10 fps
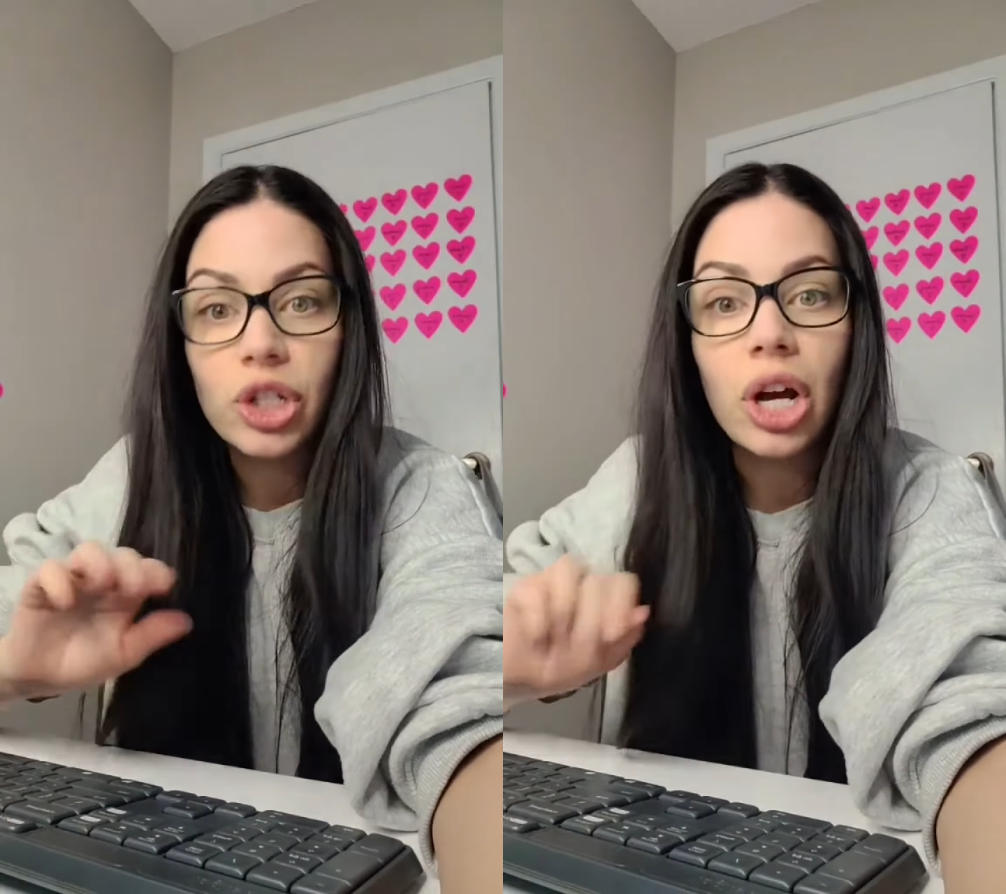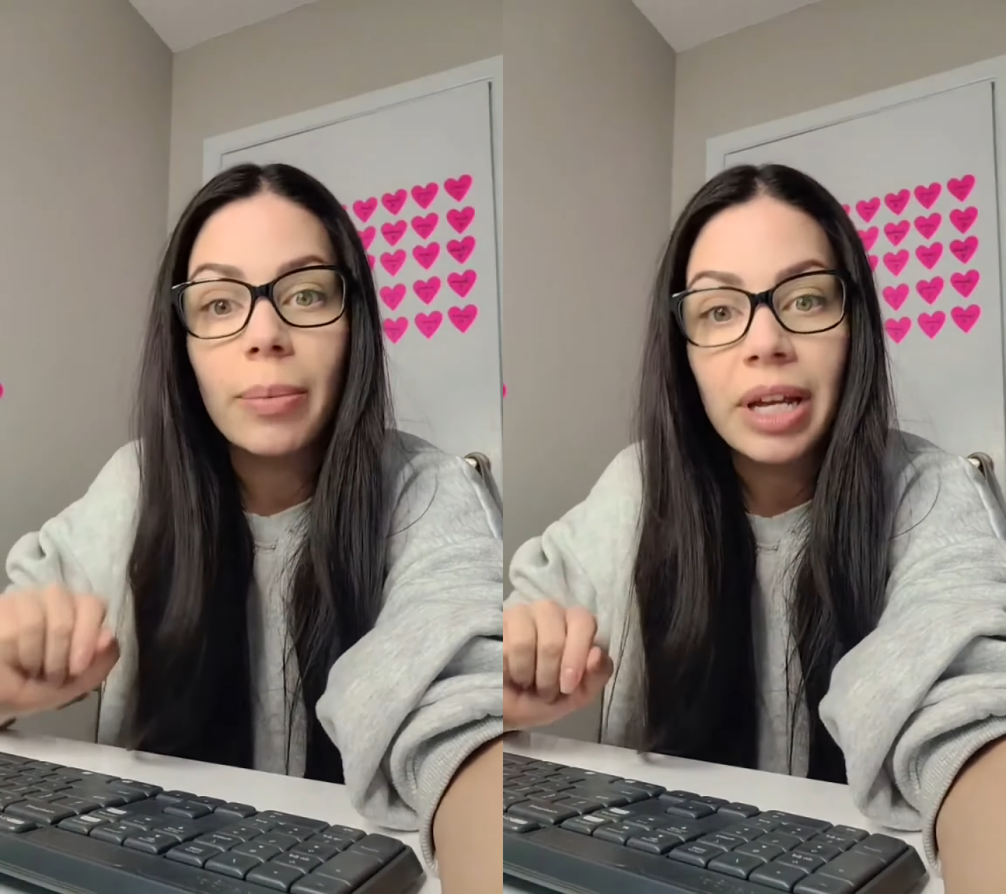
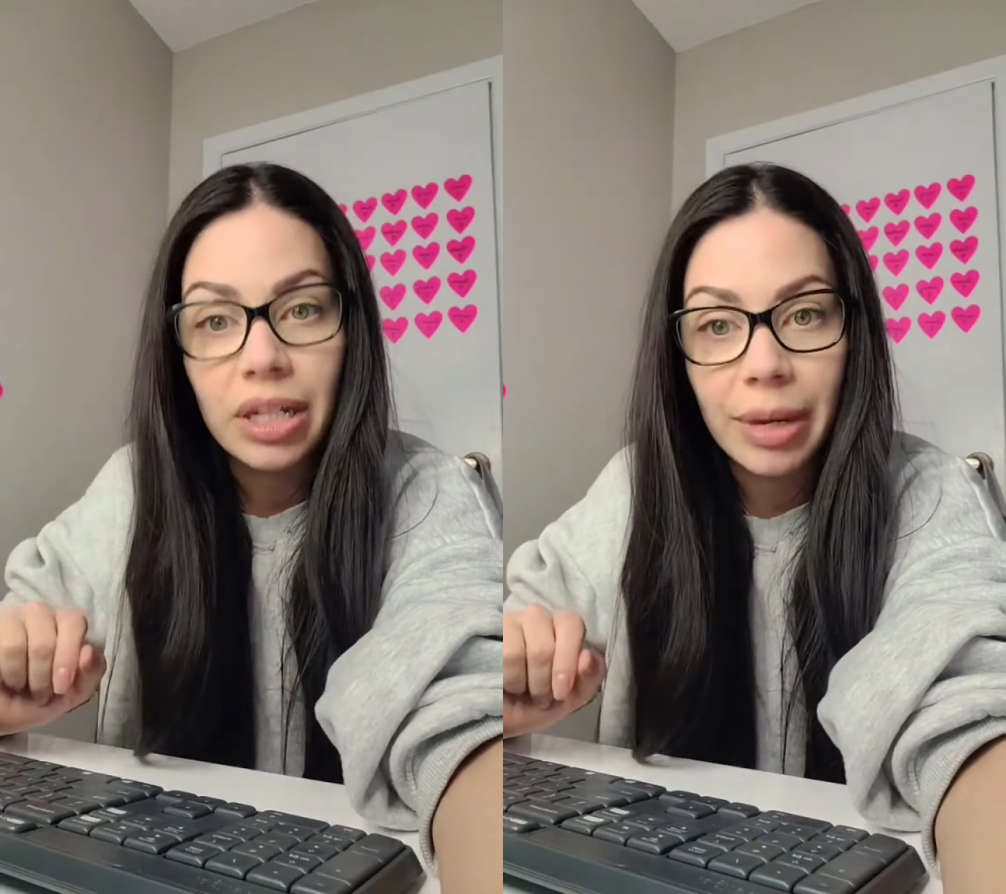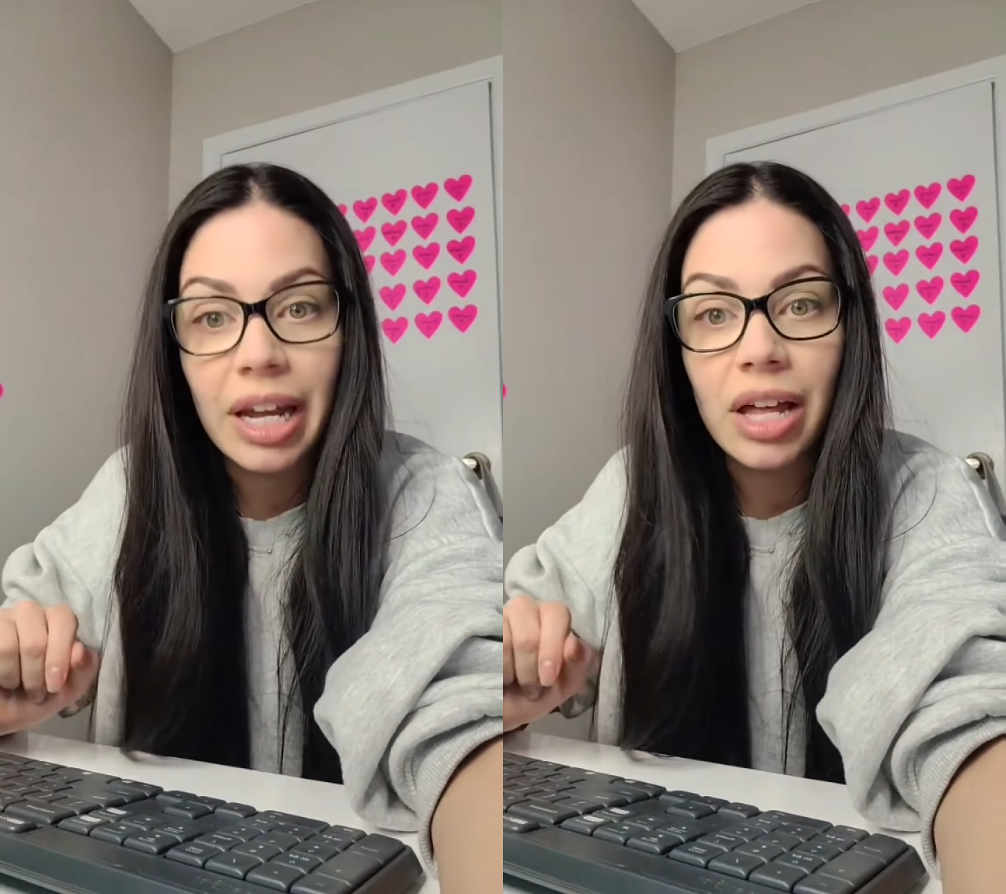shopping
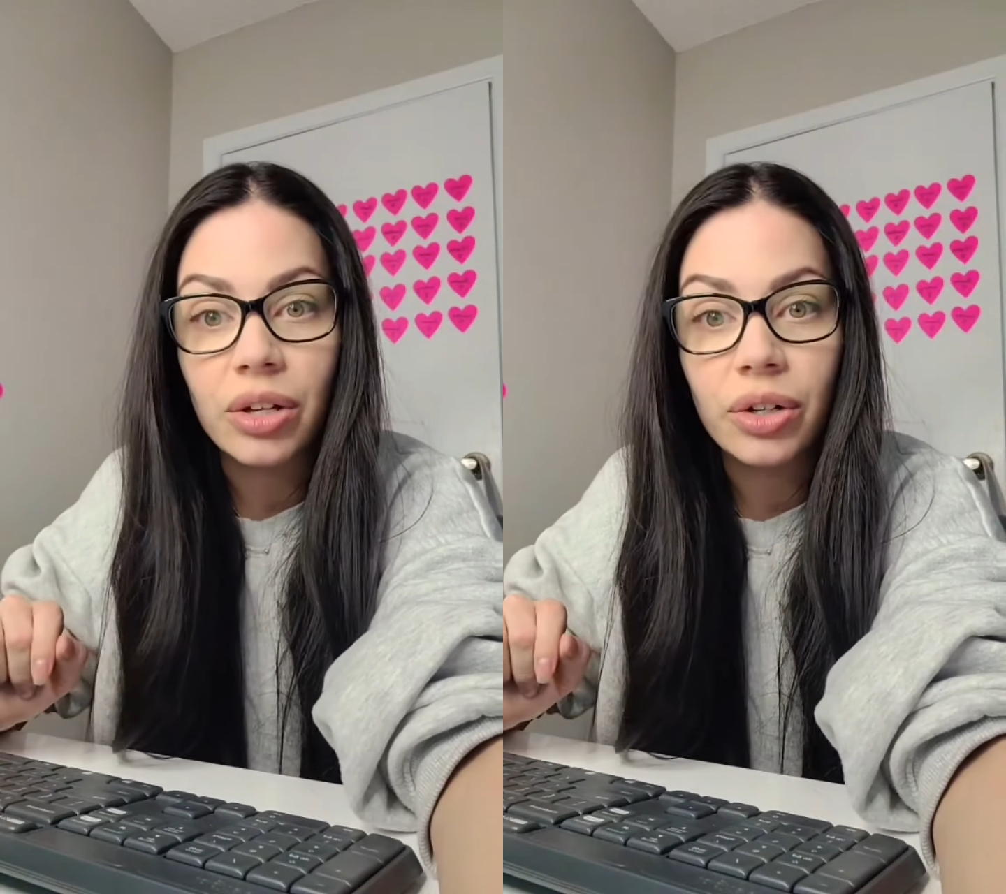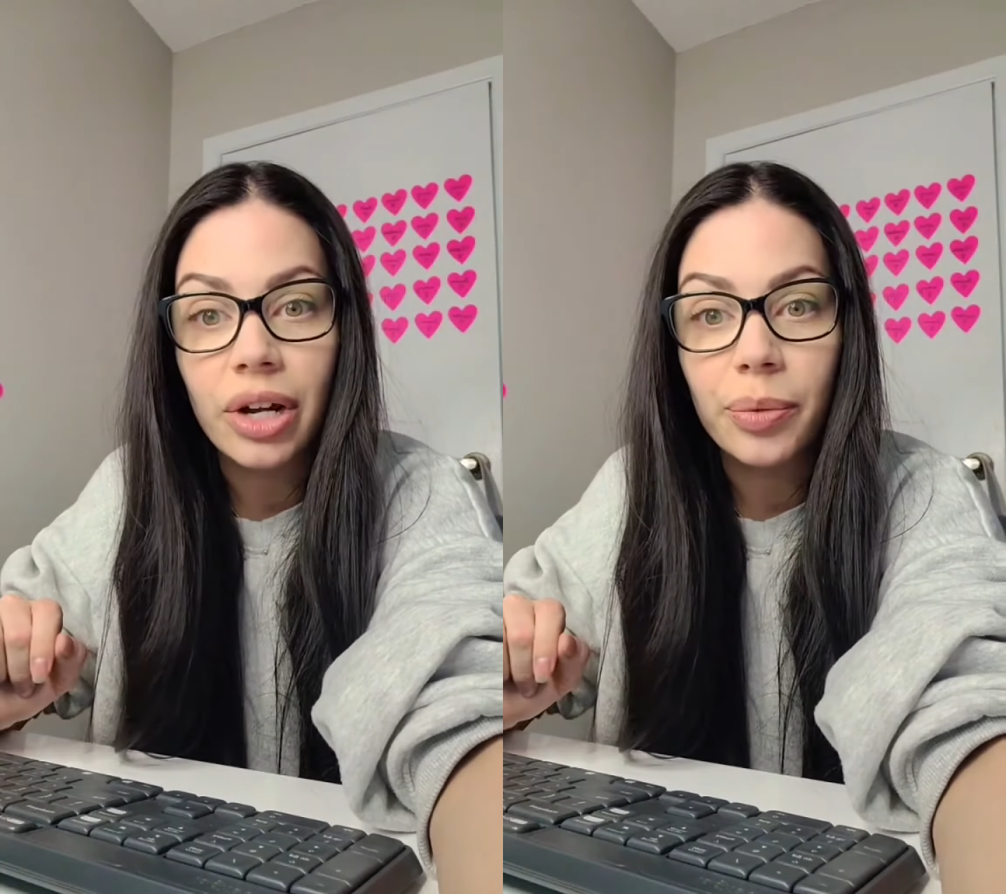into my
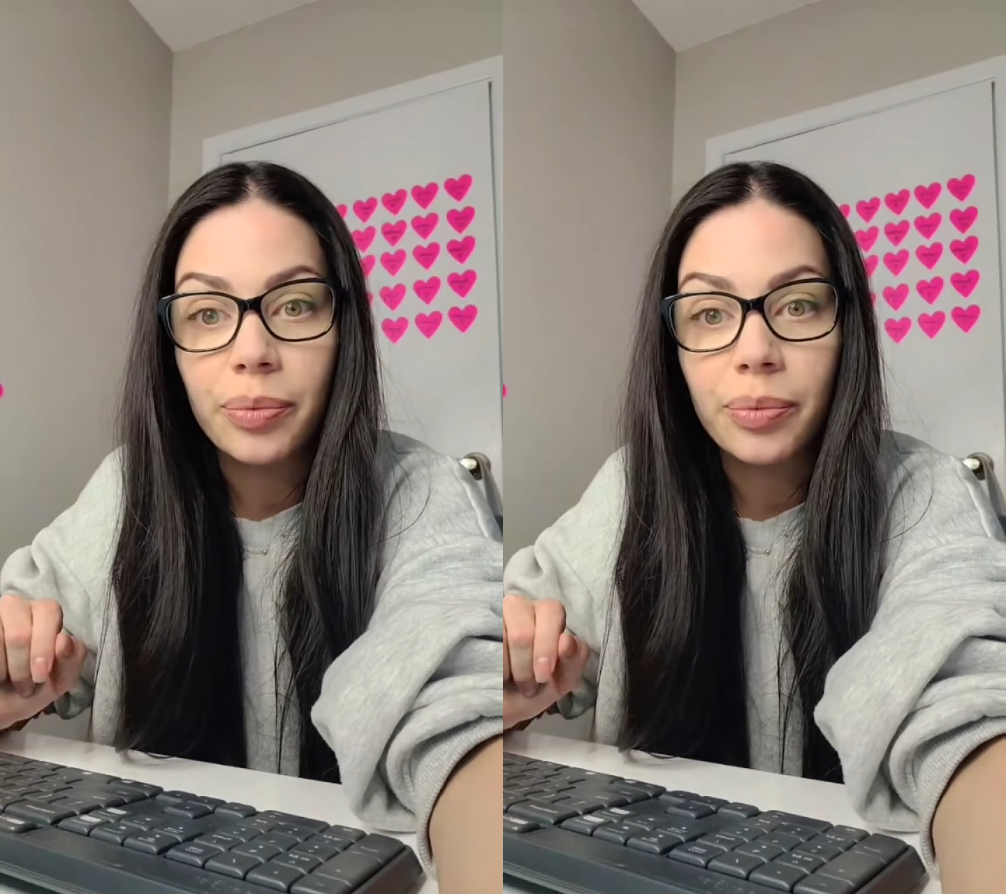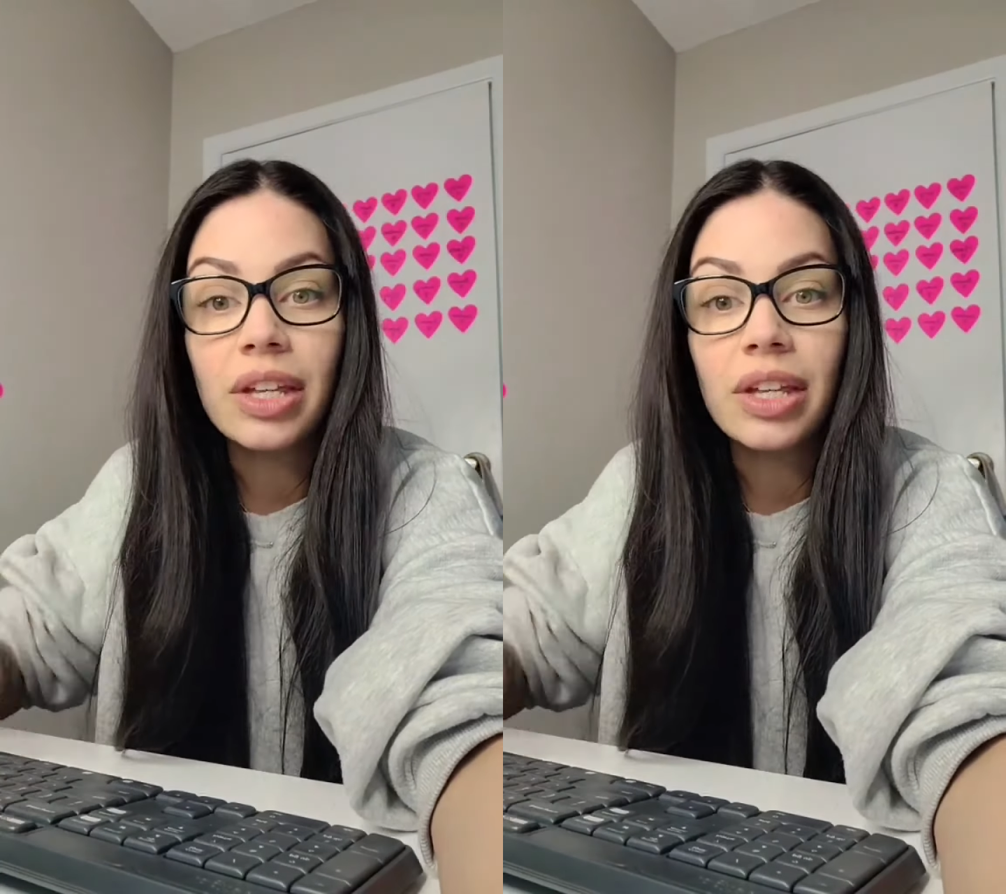calendar now.